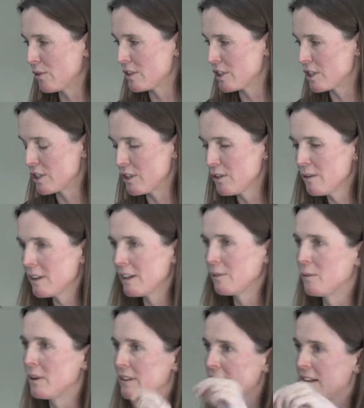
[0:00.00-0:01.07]
to do, and
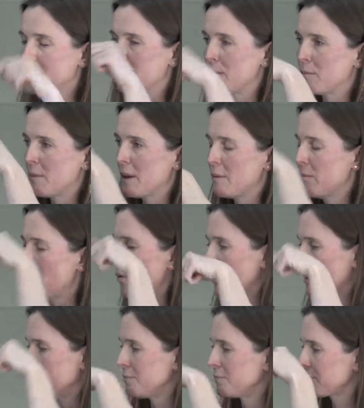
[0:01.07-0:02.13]
we tend to
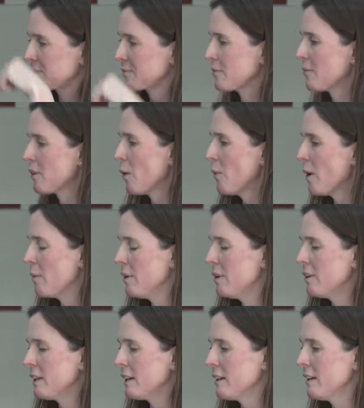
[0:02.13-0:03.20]
pinpoint where we're
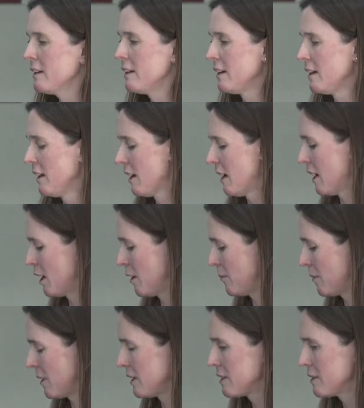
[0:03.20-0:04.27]
looking.
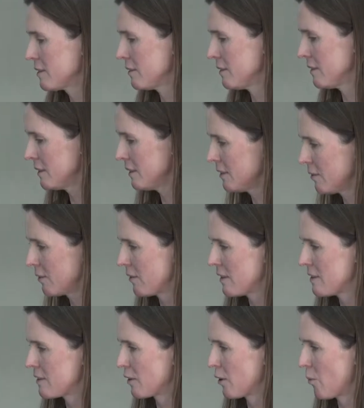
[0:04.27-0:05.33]
But I just thought, I don't know if
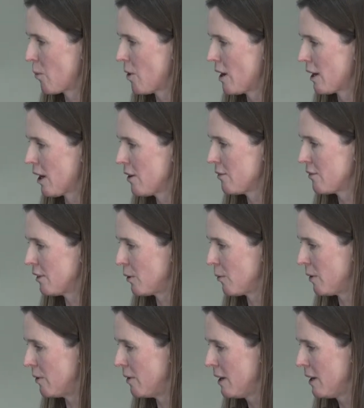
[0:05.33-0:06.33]
this is going to work, hopefully it will.